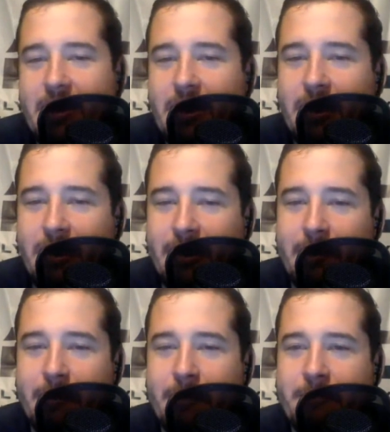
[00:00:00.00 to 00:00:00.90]

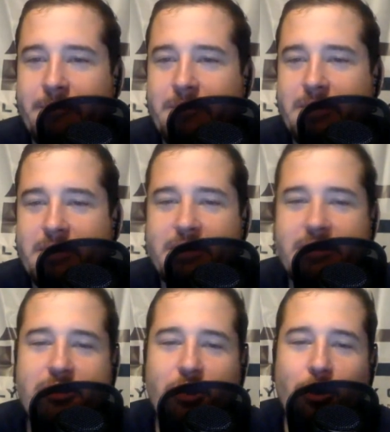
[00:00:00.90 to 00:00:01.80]
Um,
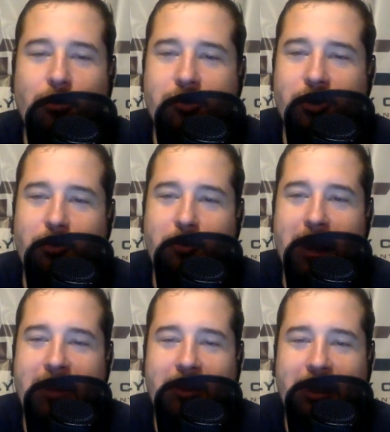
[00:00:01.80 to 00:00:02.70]
don't don't
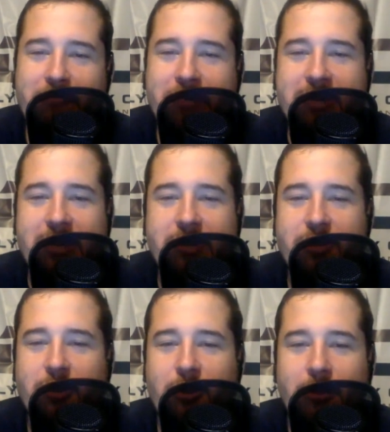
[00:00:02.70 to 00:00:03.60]
mind the lefties as
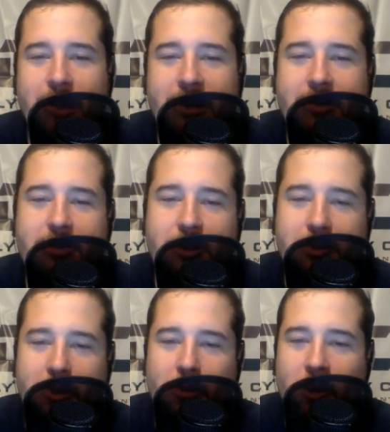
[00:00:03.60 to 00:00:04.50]
tournament
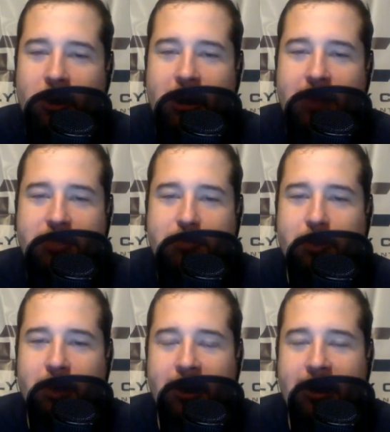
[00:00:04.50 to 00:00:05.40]
tournament one-offs,
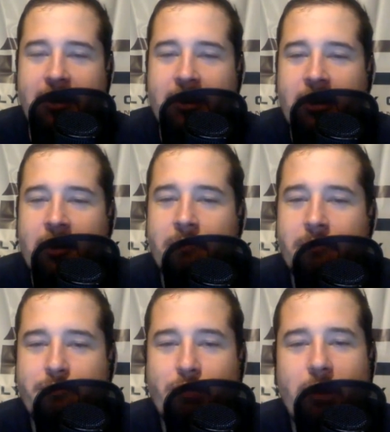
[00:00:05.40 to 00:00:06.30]
but
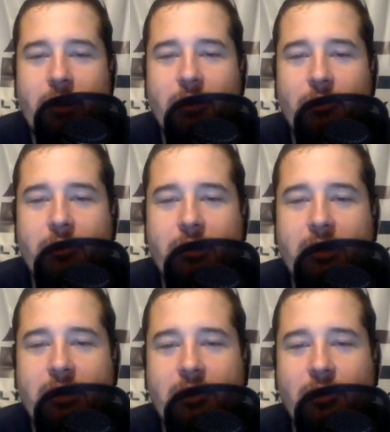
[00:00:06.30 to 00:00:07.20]
probably the only
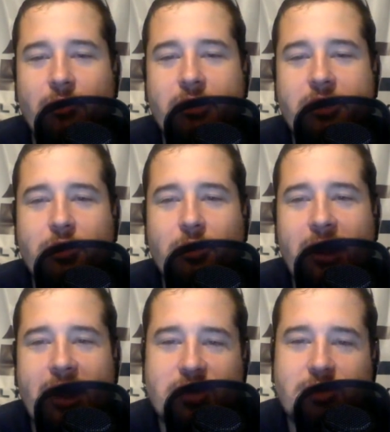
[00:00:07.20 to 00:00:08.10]
the only two I'd
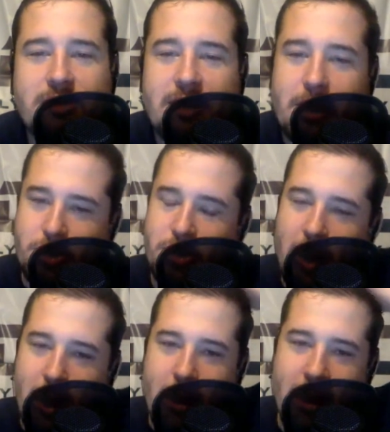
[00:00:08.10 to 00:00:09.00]
actually take a
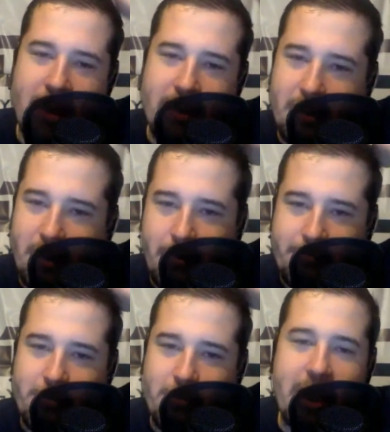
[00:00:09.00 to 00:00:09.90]
shot on um,
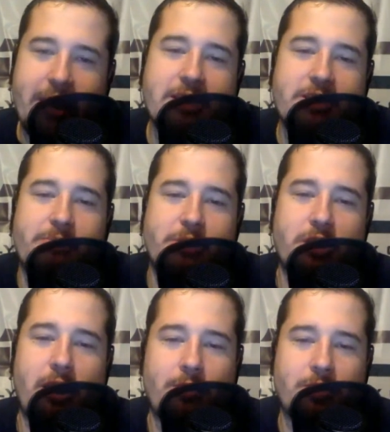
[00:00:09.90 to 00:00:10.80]
for righties are
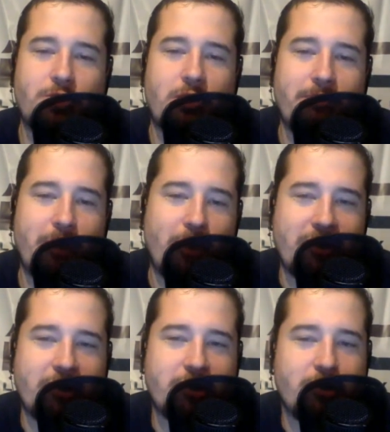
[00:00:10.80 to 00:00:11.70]
Machado and Trumbo, and
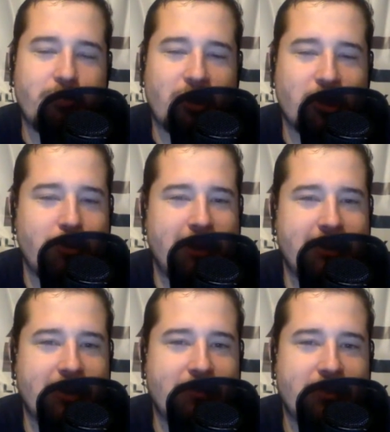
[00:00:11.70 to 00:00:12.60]
they're super
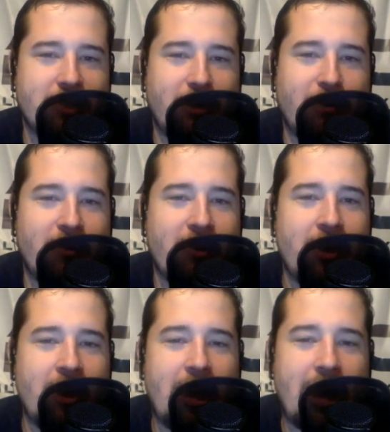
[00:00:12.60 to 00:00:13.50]
expensive. So
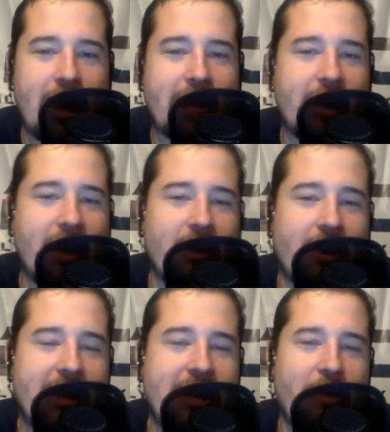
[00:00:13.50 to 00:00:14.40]
I, I kind of
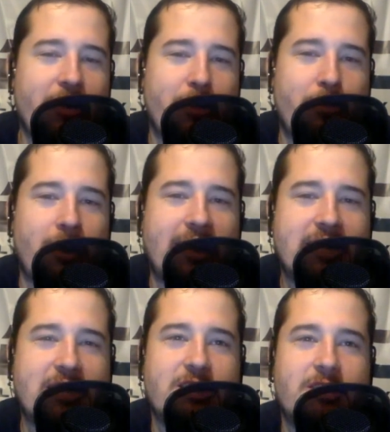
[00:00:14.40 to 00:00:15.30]
like how they're
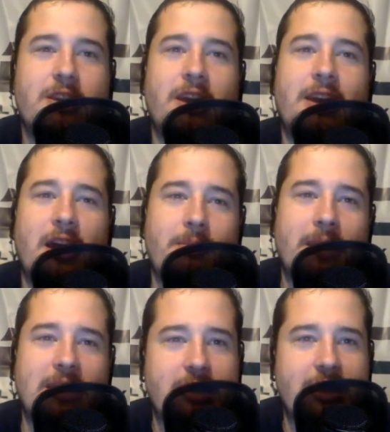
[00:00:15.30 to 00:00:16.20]
priced. It kind of
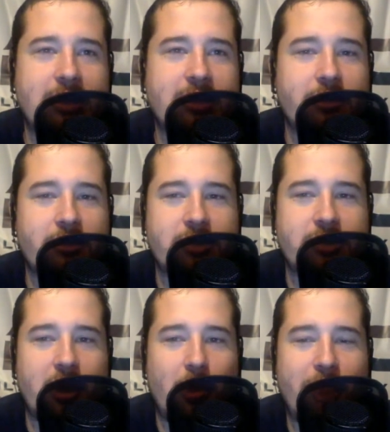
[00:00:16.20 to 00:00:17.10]
makes it easier to stay
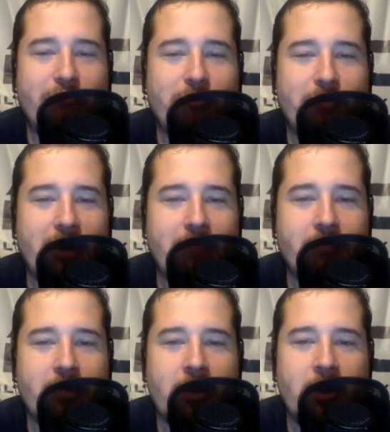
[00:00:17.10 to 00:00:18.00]
away from them.
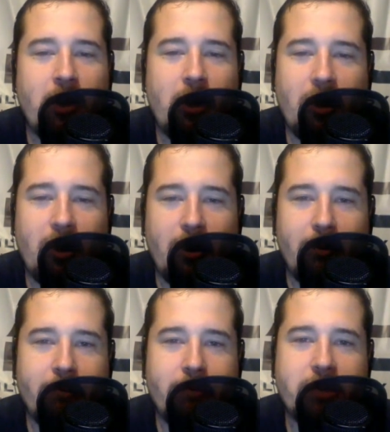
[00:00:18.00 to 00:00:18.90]

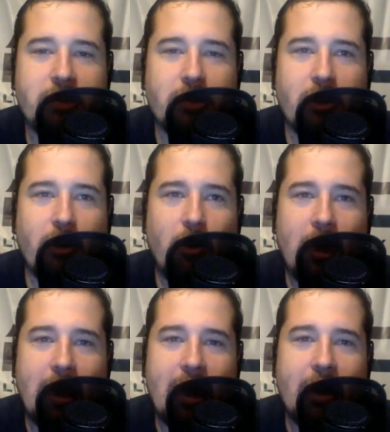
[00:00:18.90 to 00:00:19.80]
Um, so
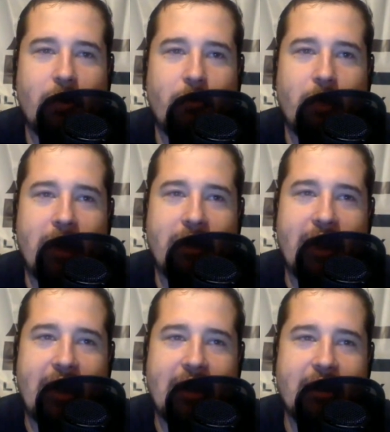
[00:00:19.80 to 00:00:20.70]
I, I don't mind
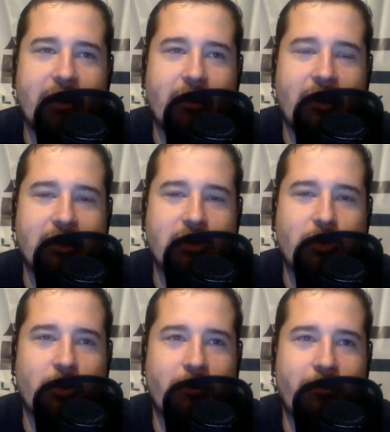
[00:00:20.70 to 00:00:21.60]
that here as
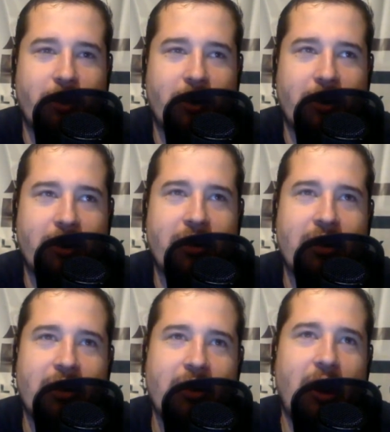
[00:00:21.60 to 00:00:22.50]
sort of uh,
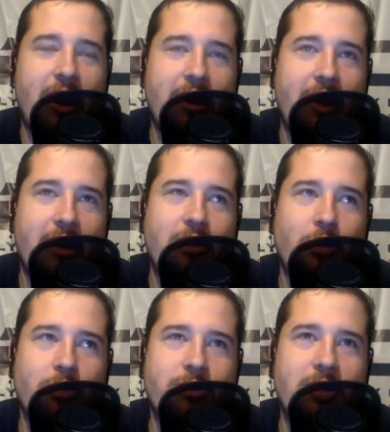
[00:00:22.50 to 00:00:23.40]
not not a
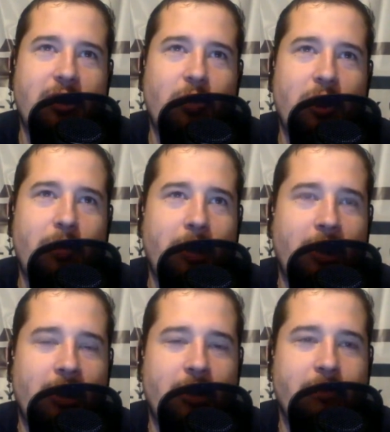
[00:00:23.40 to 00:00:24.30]
total stay away, but
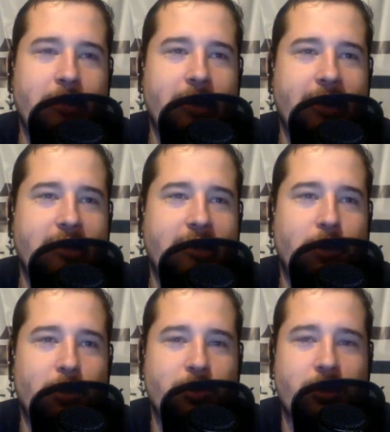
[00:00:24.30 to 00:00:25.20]
a limited
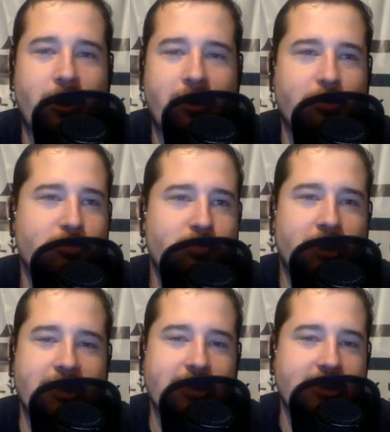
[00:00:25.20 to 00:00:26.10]
exposure at those
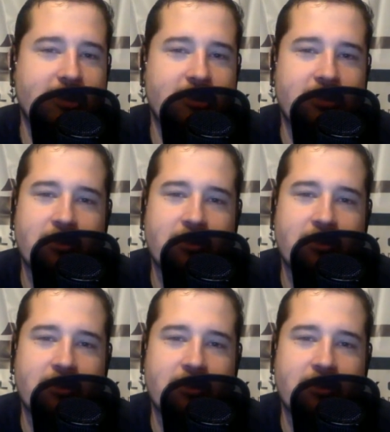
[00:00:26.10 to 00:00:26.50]
prices.